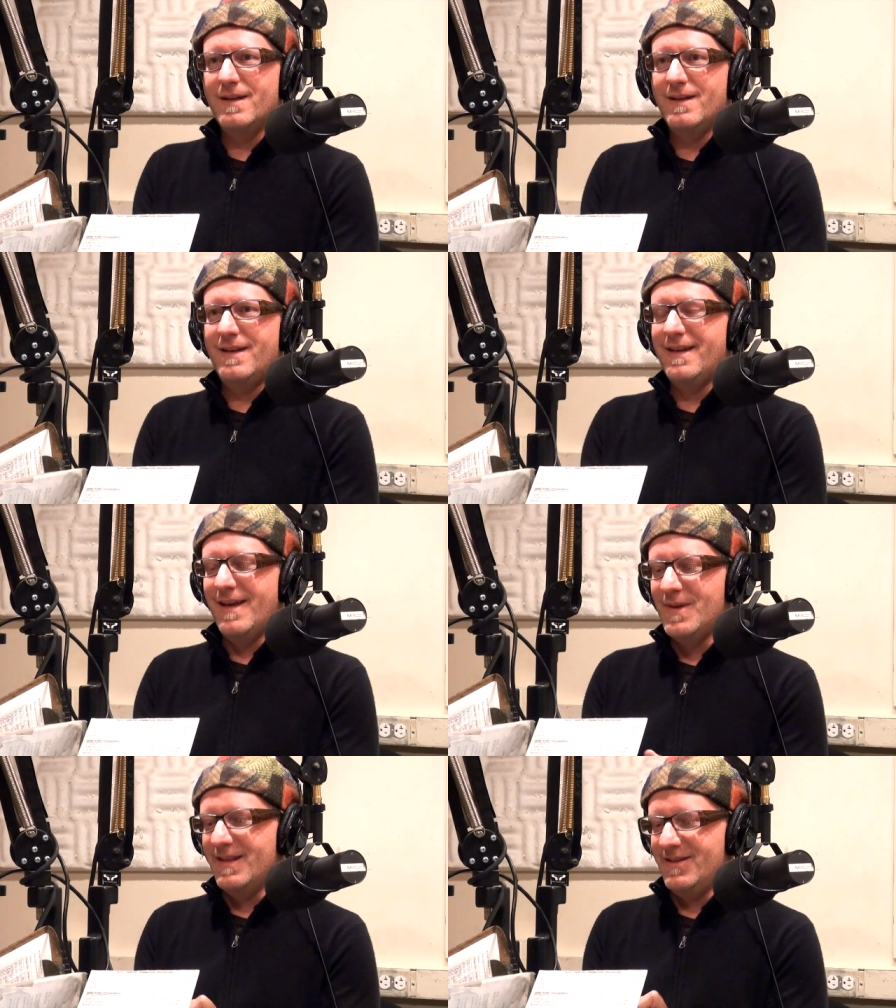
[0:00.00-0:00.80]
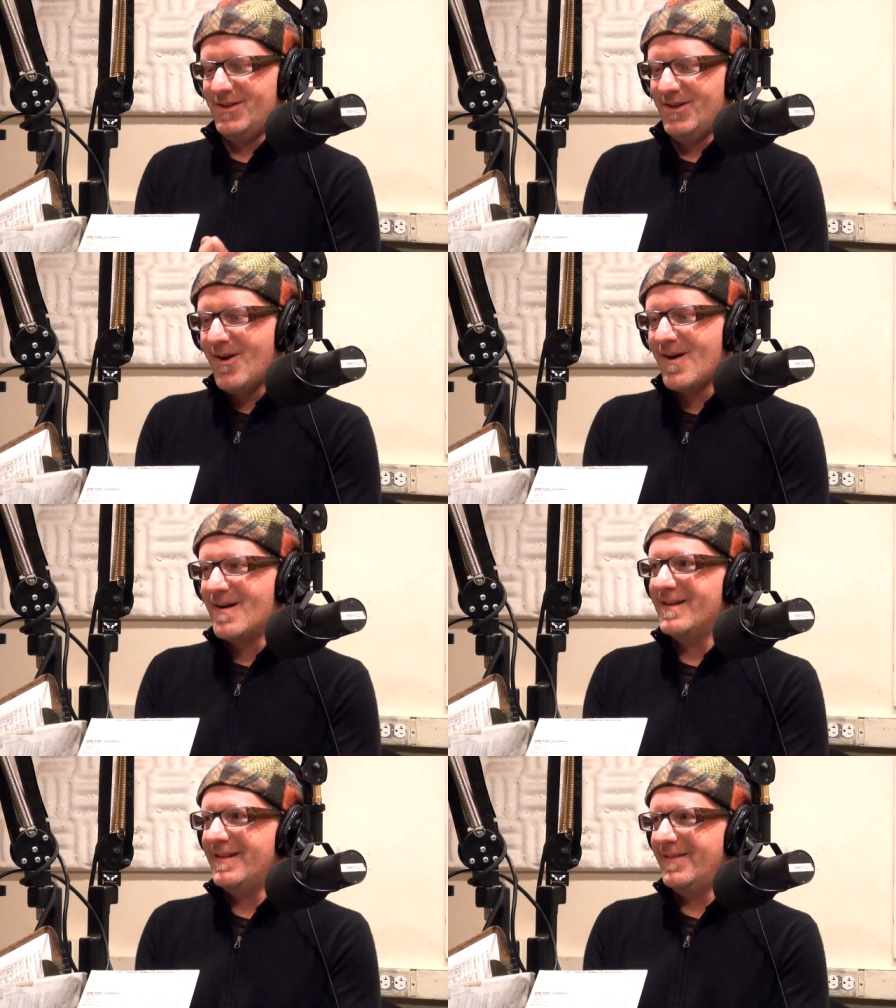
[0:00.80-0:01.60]
And he gave me this
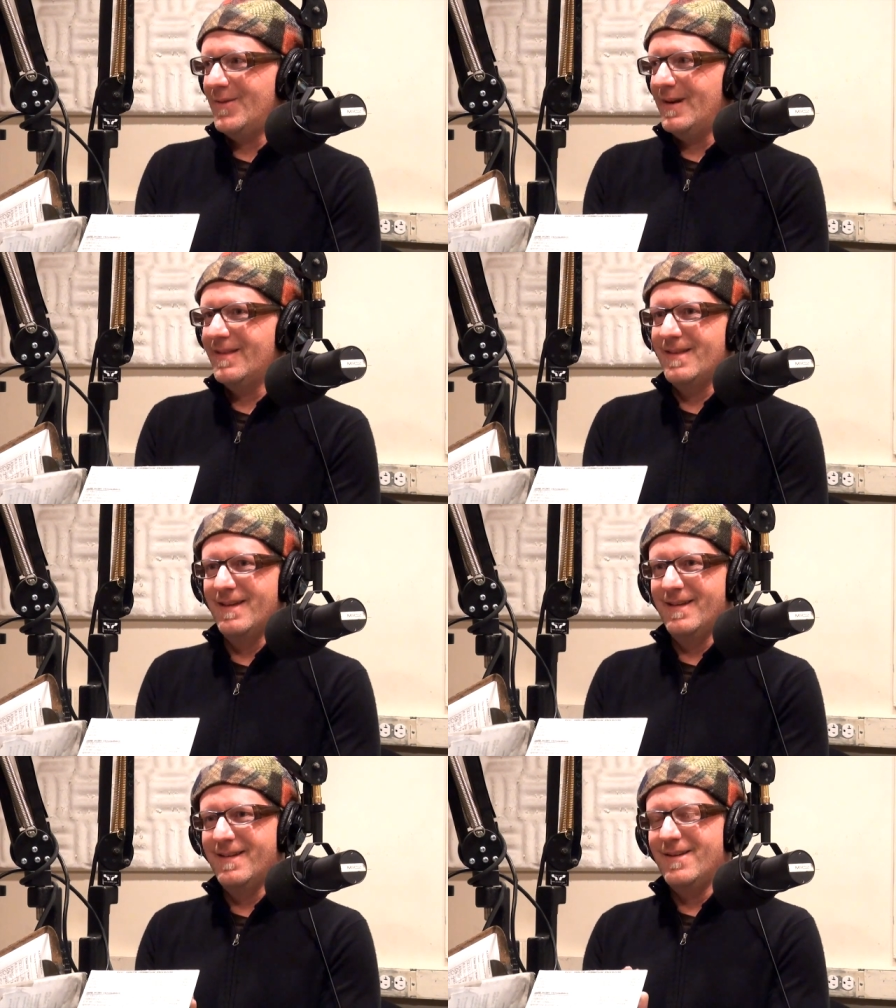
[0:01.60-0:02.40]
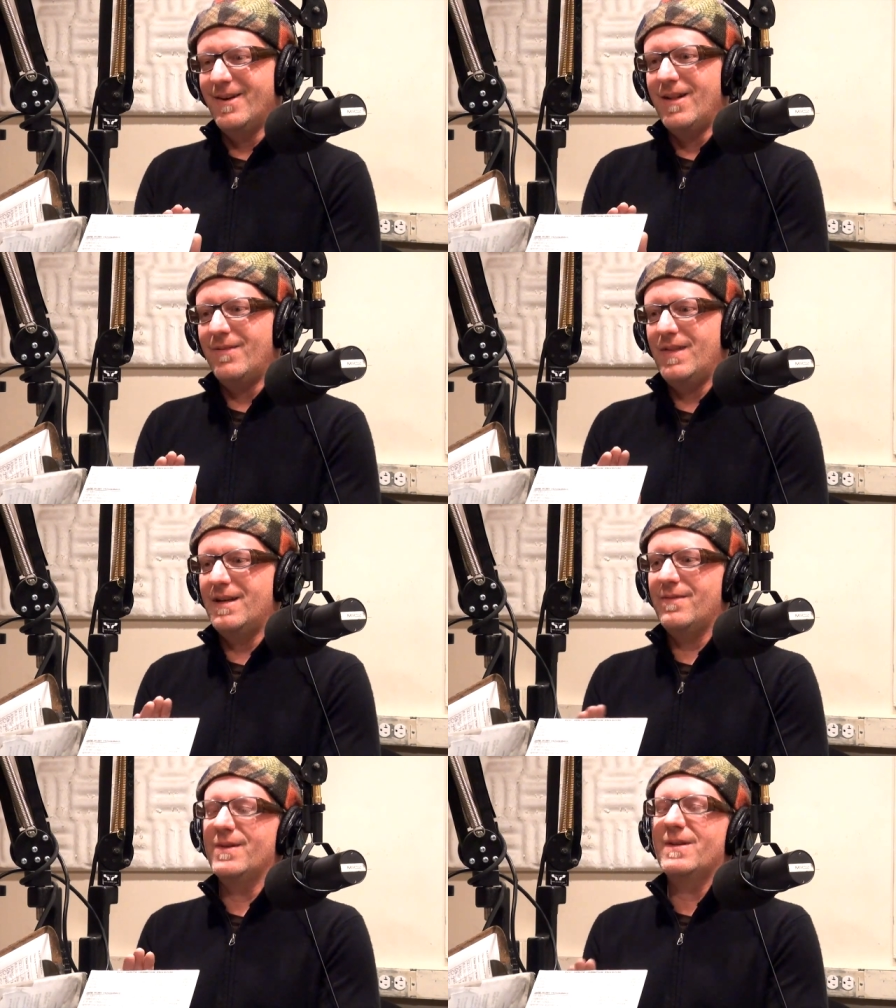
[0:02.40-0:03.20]
chart with all of
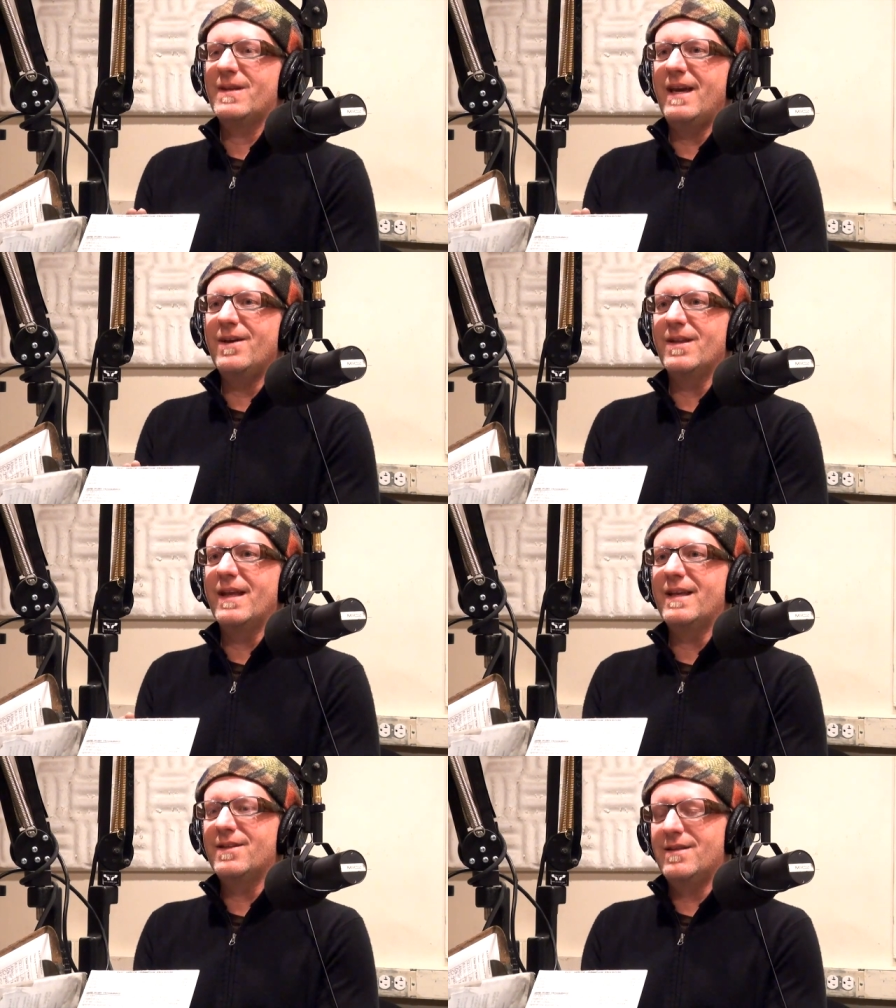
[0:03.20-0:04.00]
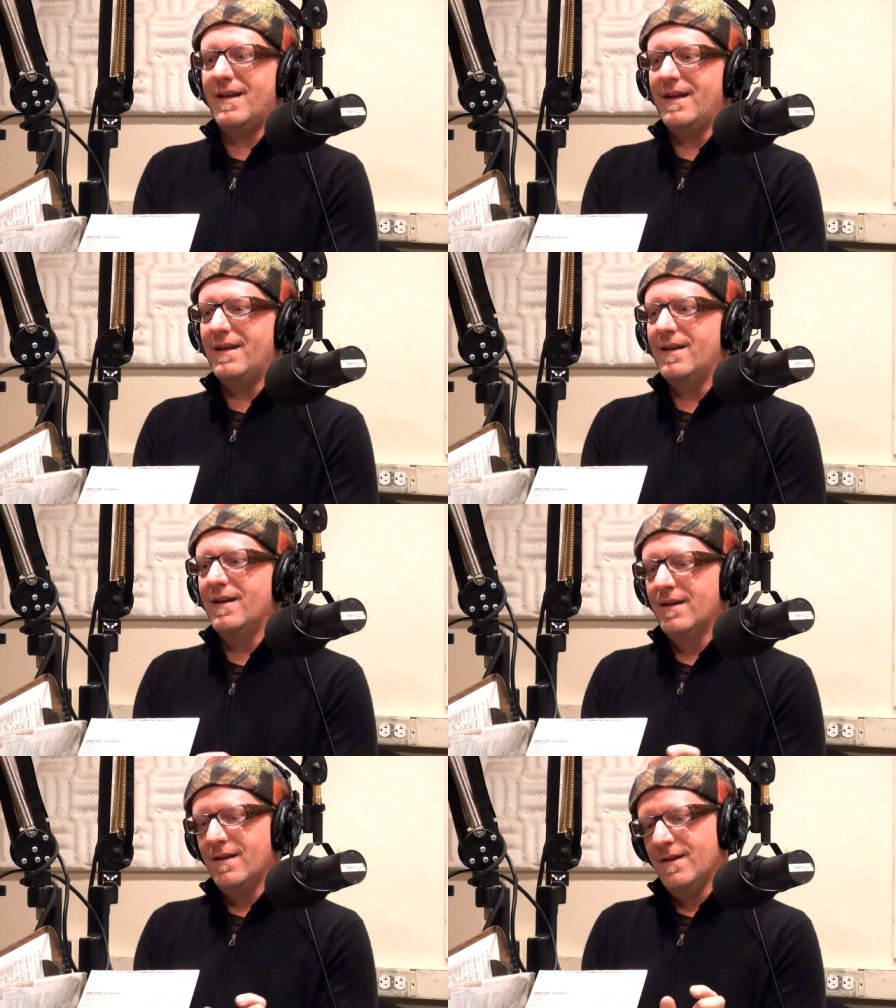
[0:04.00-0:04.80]
the different scale lengths and,